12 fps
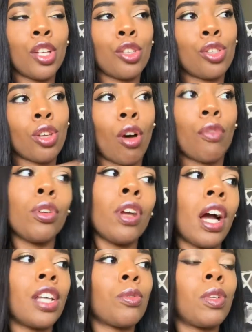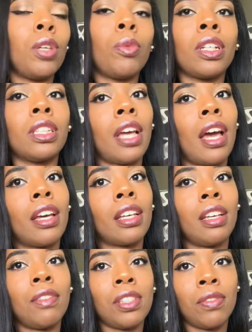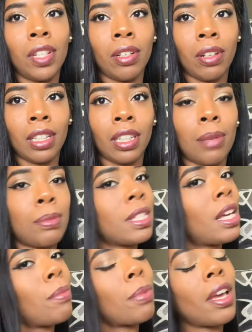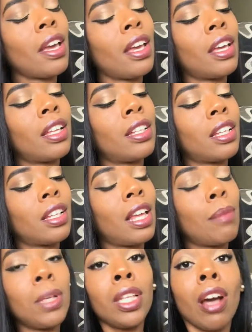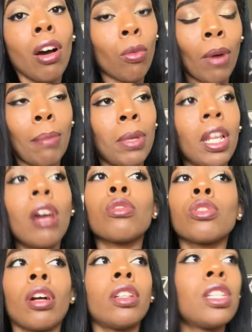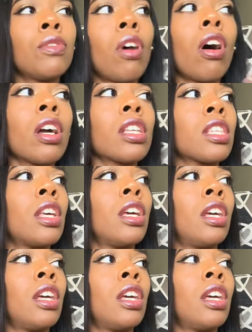So if you guys really want that, give this video a thumbs up and let me know right below. Start these vlogs.